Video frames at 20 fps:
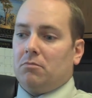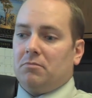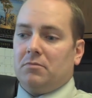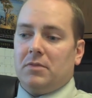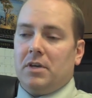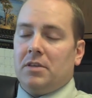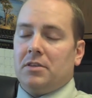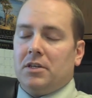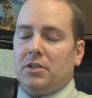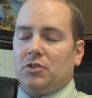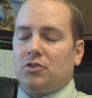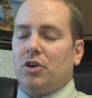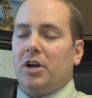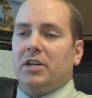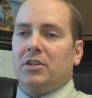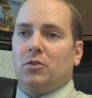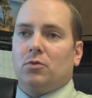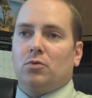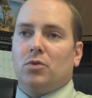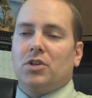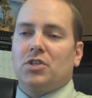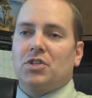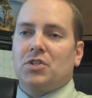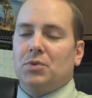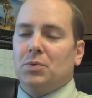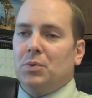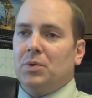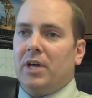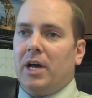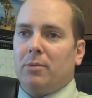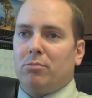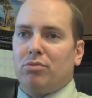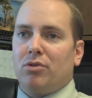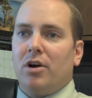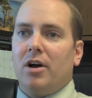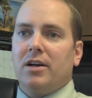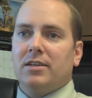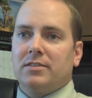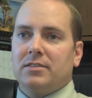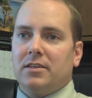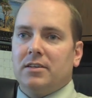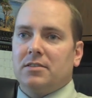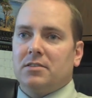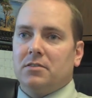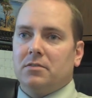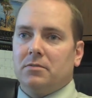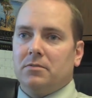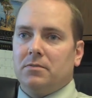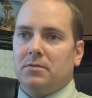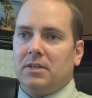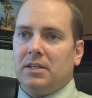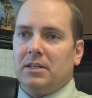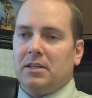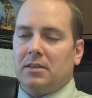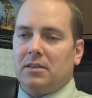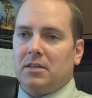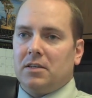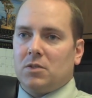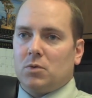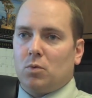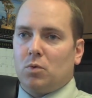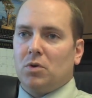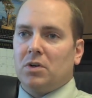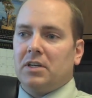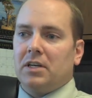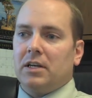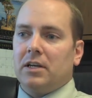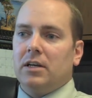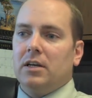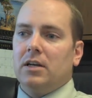and then trying to rush through that process of getting things working.